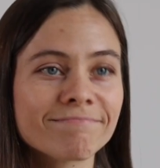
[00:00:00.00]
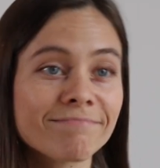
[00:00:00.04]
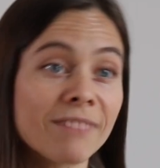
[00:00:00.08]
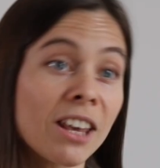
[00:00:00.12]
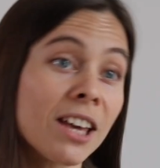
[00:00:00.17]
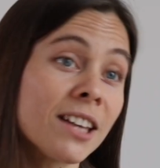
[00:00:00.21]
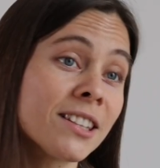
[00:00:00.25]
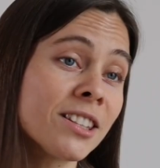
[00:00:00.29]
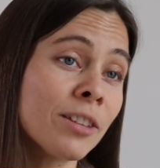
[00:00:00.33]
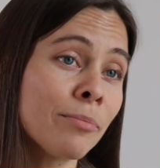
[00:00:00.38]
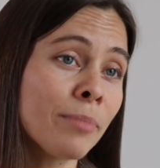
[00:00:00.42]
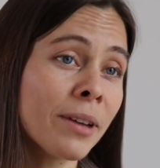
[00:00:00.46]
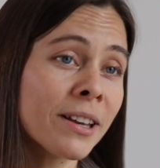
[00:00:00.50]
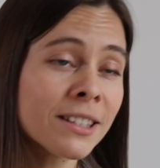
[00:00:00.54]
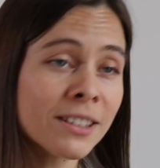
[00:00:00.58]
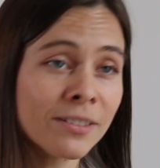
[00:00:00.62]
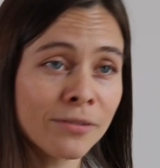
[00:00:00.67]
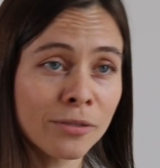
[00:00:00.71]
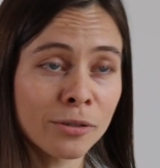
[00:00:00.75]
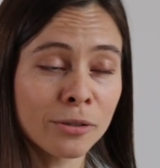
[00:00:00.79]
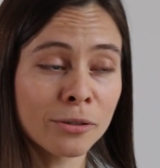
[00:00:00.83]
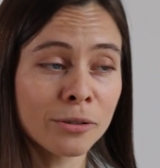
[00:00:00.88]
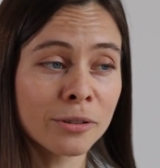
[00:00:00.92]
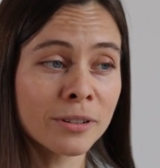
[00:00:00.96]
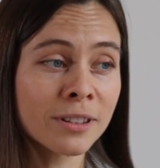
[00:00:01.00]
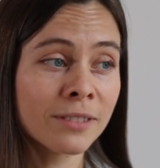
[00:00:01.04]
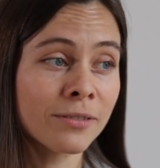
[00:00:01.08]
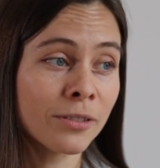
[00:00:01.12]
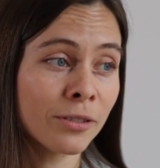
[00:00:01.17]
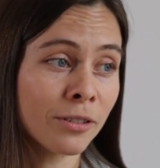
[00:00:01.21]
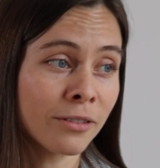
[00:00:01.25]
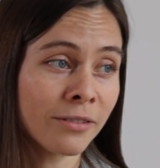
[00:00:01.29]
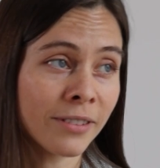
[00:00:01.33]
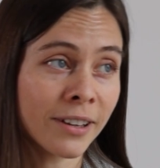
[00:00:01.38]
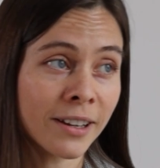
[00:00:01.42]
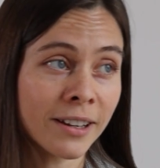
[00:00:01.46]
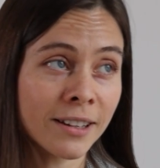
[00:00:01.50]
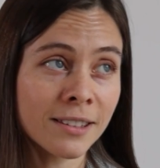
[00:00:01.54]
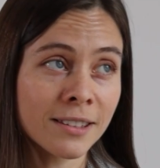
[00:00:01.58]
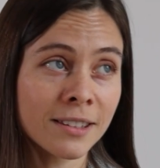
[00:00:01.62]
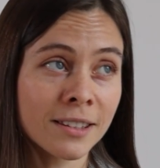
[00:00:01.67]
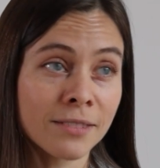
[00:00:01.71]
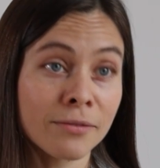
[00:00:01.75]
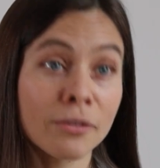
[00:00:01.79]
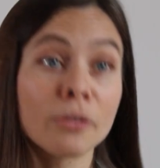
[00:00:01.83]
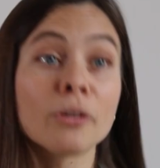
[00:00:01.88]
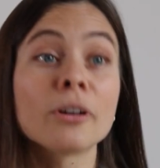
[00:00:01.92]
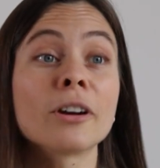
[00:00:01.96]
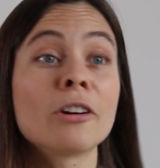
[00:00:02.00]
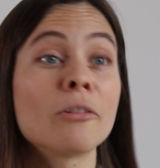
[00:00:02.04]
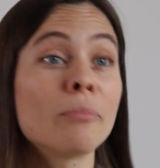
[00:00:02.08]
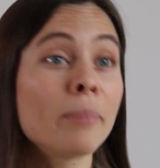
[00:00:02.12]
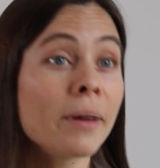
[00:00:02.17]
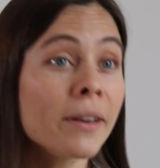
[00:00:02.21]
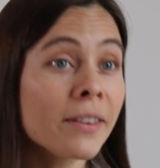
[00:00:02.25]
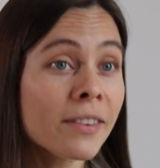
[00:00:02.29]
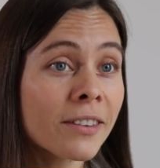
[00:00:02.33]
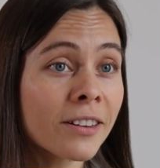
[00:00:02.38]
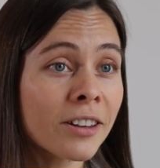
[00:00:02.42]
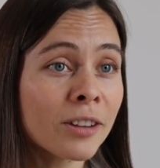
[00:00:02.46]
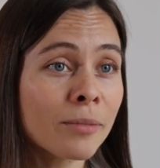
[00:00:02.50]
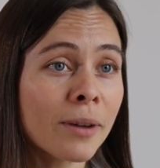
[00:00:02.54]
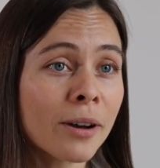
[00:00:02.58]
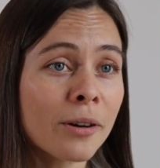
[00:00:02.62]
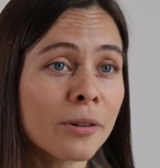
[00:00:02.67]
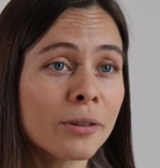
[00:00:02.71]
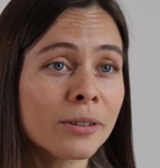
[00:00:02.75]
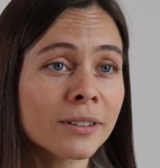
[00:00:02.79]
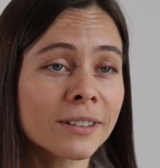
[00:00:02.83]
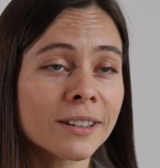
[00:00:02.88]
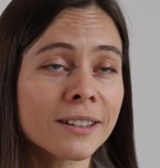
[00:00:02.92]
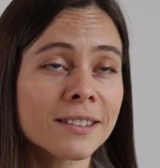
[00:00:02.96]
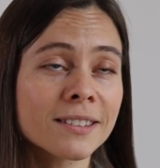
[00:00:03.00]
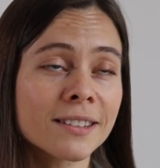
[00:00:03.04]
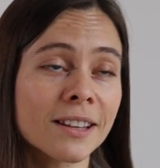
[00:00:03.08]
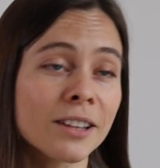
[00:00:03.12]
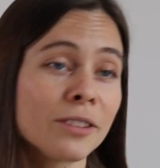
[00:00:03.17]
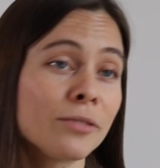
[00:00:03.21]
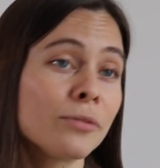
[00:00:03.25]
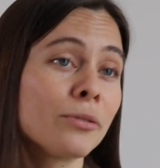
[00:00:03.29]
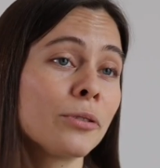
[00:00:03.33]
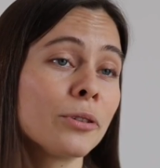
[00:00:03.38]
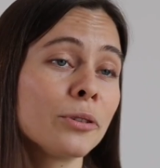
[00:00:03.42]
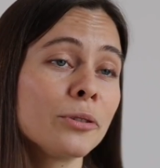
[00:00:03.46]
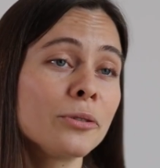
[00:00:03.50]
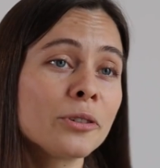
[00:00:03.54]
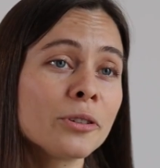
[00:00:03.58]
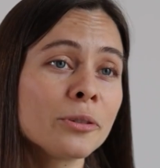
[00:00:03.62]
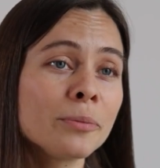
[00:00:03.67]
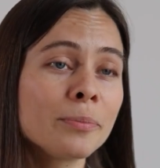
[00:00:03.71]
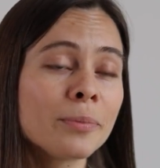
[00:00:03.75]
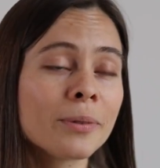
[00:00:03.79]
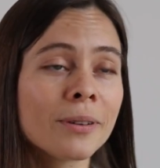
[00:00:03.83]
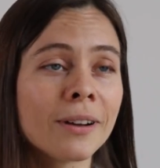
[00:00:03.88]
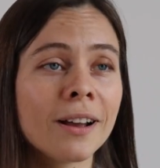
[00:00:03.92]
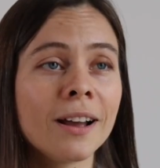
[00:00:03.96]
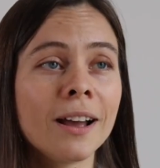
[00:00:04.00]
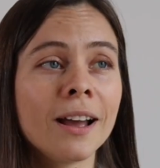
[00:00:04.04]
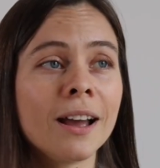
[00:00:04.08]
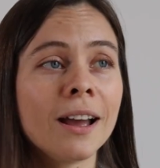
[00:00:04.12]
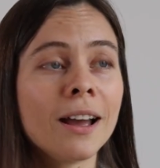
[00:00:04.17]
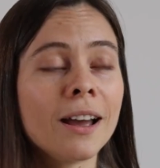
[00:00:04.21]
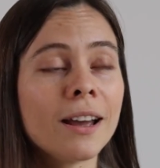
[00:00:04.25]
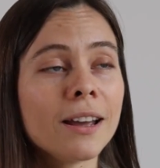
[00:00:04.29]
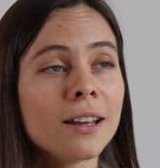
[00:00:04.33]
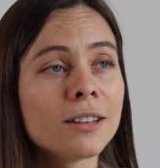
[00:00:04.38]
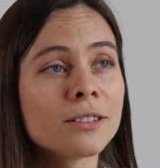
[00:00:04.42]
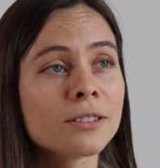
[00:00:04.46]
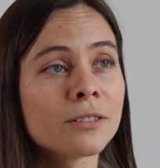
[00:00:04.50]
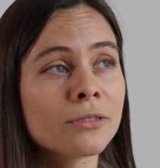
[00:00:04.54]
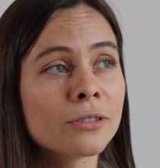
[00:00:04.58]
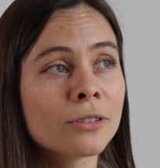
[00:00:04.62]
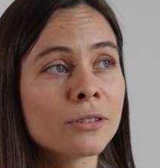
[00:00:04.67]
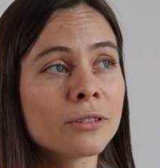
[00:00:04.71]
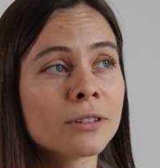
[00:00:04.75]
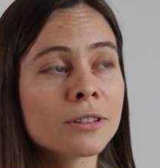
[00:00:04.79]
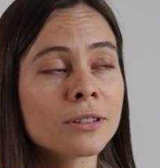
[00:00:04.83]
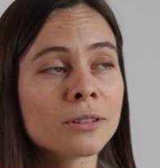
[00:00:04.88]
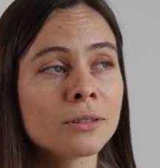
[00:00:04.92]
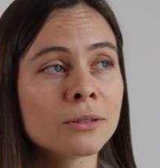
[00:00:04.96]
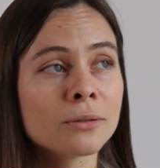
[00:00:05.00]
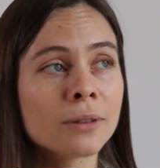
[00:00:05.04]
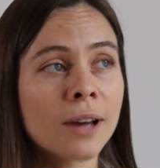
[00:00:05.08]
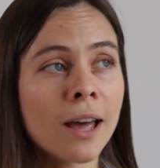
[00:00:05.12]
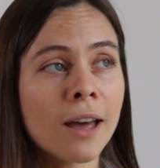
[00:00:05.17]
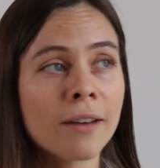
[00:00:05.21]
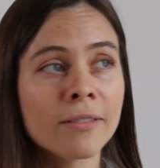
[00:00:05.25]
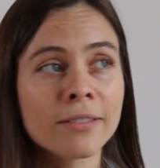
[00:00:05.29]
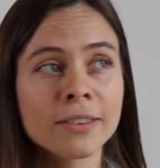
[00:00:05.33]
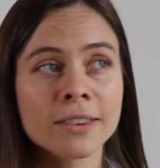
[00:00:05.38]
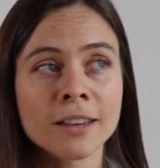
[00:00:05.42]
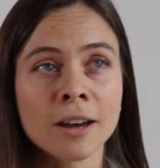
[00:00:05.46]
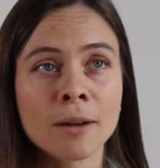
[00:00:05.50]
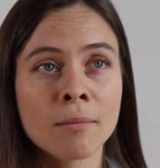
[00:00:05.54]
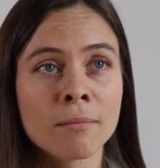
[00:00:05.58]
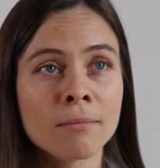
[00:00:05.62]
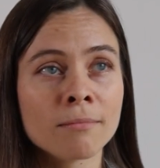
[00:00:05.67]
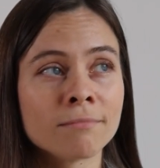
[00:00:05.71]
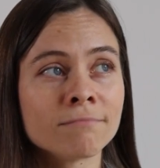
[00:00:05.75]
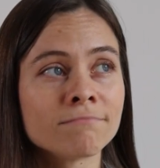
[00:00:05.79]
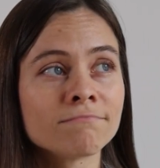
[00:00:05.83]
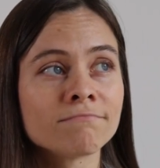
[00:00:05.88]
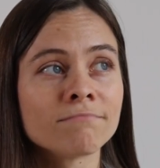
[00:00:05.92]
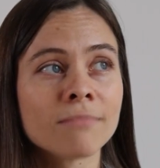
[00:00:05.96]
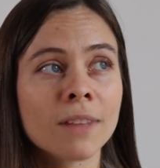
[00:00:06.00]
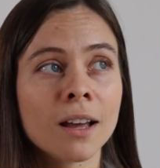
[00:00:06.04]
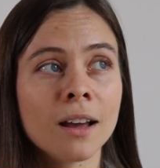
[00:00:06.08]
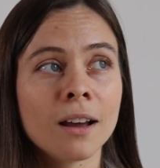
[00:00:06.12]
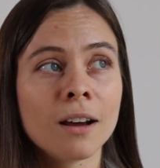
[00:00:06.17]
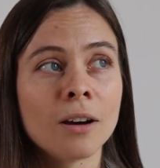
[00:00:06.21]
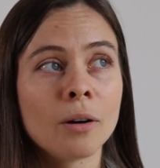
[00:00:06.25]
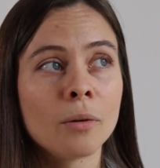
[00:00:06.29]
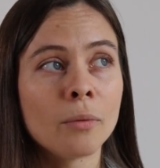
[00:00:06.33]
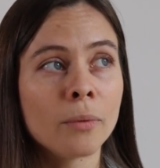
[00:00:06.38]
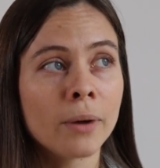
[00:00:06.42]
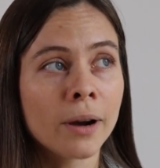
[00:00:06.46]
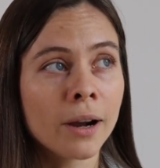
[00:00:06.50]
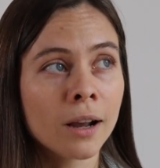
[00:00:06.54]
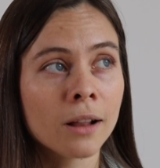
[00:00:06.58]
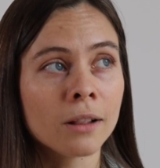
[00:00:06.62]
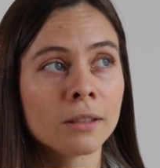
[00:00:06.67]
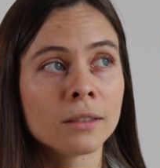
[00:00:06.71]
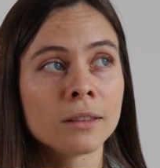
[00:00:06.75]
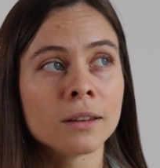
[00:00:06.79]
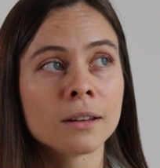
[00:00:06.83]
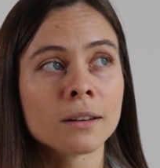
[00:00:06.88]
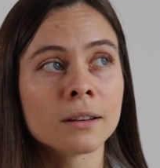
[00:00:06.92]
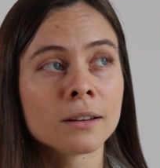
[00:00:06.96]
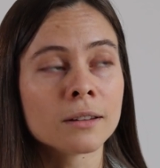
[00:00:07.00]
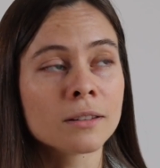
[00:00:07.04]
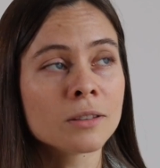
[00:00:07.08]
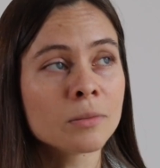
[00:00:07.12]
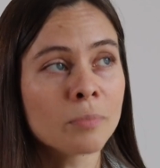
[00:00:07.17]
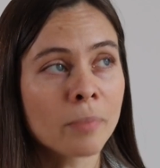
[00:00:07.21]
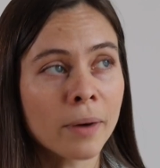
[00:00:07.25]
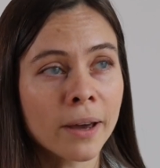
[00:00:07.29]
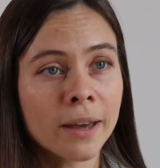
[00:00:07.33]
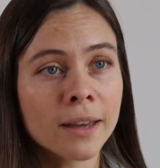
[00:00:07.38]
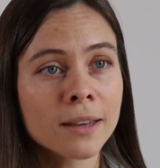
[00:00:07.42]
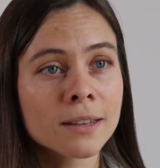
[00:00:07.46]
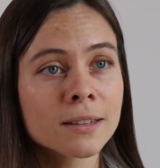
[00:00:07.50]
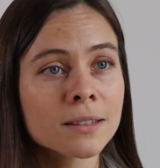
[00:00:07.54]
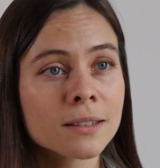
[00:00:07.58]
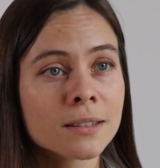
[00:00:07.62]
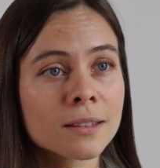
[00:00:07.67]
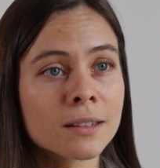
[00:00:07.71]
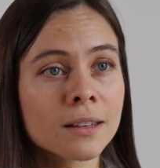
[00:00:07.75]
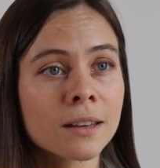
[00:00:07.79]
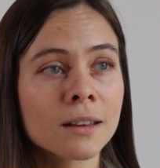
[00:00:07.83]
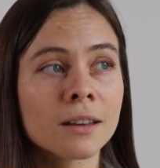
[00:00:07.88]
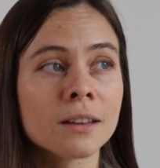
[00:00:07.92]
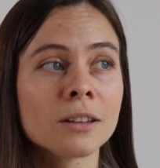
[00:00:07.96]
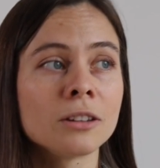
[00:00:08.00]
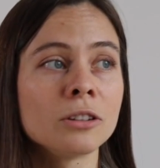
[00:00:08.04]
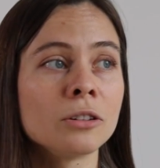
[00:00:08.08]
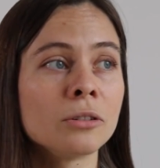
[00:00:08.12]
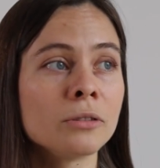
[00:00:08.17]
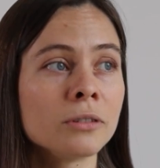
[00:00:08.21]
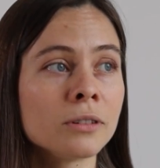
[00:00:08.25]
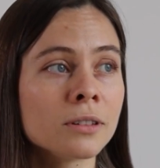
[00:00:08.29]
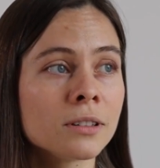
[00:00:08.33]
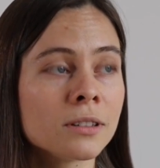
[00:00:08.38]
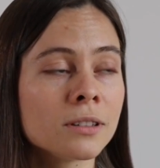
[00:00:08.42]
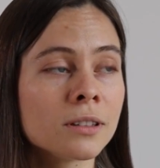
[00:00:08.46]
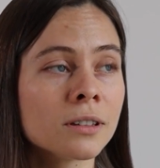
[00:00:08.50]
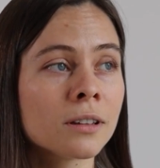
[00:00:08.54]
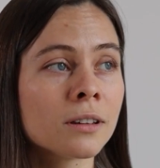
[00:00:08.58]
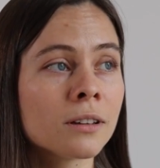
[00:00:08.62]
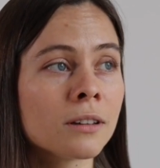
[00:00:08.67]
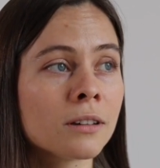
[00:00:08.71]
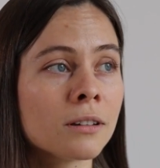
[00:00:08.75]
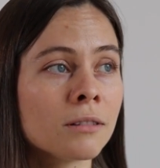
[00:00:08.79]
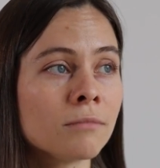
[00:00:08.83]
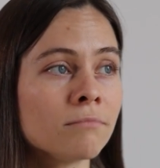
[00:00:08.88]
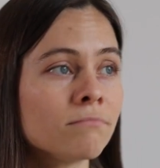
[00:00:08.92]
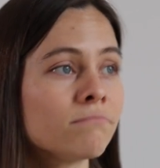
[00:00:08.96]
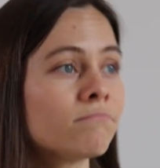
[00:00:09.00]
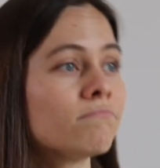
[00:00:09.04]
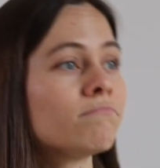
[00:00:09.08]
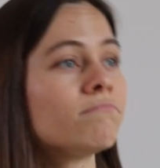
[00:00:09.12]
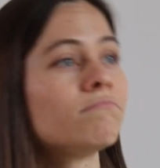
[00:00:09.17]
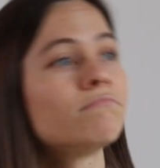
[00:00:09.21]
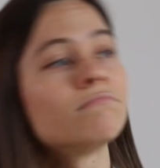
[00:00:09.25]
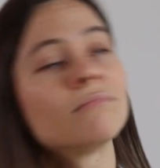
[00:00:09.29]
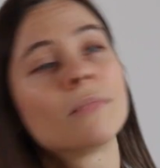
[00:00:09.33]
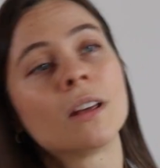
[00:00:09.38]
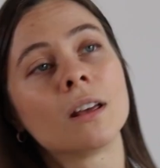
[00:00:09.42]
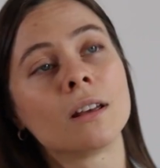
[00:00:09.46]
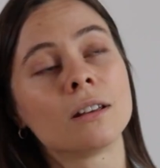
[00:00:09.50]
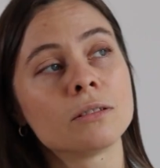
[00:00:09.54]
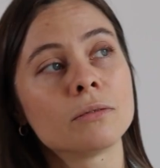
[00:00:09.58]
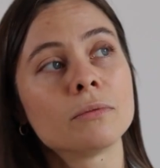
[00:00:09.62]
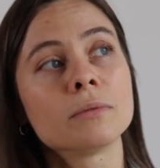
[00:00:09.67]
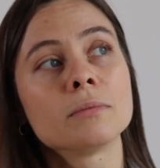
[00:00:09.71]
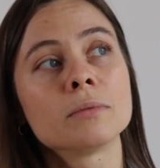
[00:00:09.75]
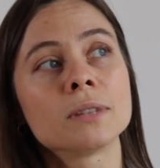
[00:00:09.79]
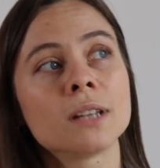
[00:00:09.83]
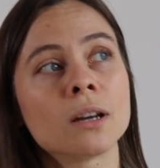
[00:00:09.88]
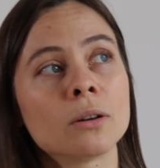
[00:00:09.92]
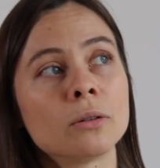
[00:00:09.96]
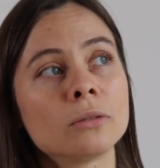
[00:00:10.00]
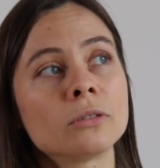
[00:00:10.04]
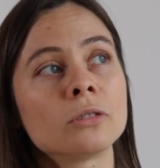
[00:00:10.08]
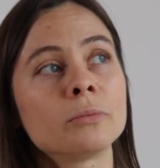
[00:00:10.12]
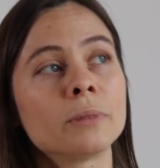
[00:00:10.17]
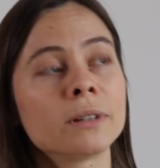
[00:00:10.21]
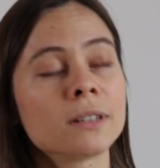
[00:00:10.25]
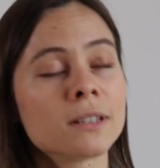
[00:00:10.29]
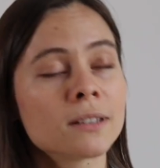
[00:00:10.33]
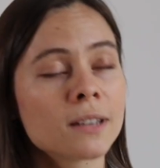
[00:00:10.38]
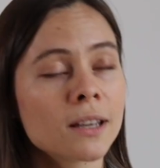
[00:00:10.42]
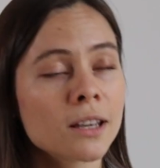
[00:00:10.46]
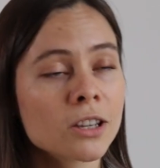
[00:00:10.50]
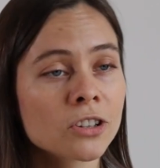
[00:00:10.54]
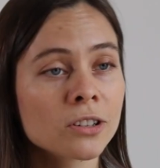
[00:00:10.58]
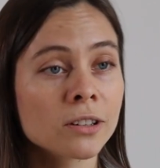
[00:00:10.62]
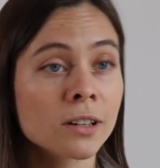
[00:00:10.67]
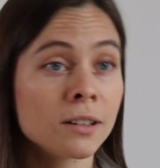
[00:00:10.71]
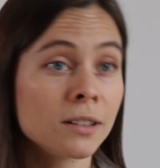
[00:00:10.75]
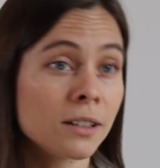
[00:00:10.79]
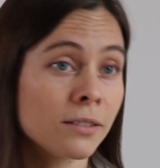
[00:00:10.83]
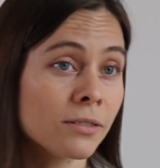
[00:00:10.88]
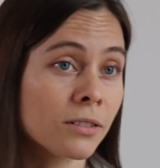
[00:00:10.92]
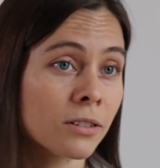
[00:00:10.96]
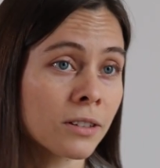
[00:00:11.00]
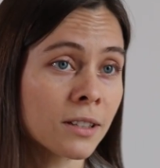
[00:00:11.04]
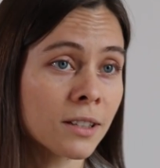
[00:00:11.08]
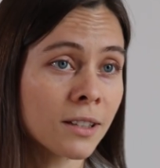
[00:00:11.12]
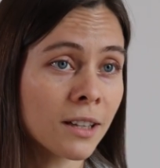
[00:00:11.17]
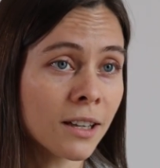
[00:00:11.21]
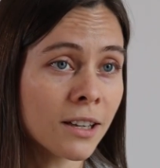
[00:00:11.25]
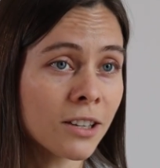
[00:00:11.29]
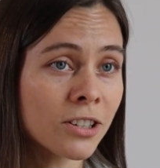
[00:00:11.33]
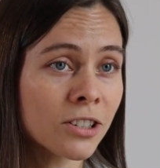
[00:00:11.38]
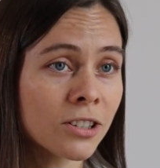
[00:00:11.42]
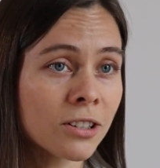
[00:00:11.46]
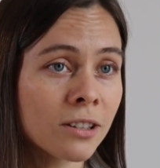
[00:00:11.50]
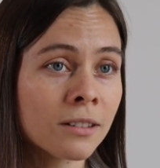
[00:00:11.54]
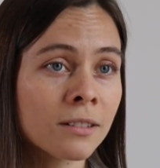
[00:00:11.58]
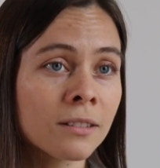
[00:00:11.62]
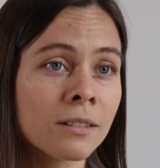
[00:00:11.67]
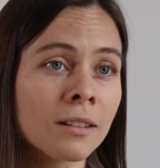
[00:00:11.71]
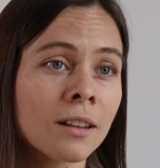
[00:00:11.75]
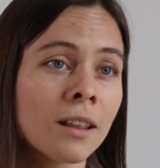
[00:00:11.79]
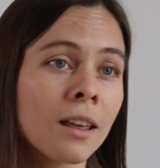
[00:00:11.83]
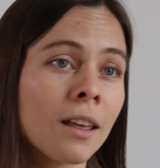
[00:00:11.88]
Yeah, the best for Svydovets, for Carpathian Mountains and for Europe is of course to have some wild uh, space, uh, not uh, without urbanization and deforestation.